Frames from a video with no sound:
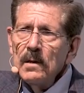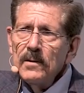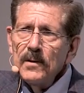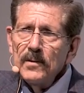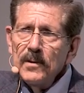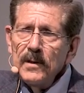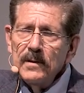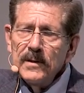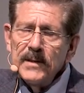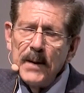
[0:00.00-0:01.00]

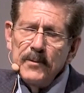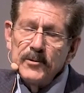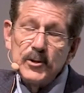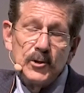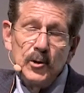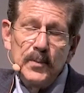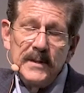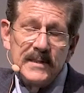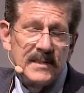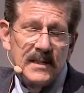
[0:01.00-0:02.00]
The type of
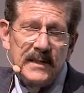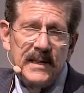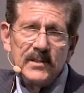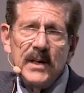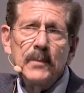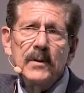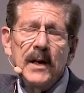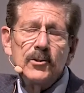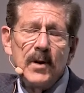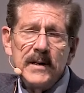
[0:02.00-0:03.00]
stupid and silly example
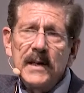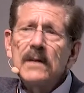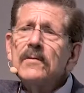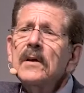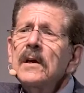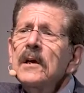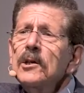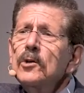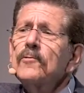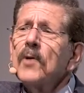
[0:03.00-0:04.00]
I try to give,
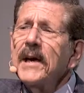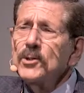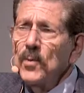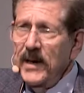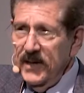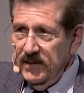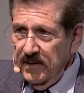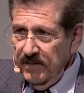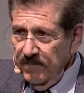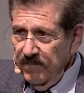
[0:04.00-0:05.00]
you've graduated.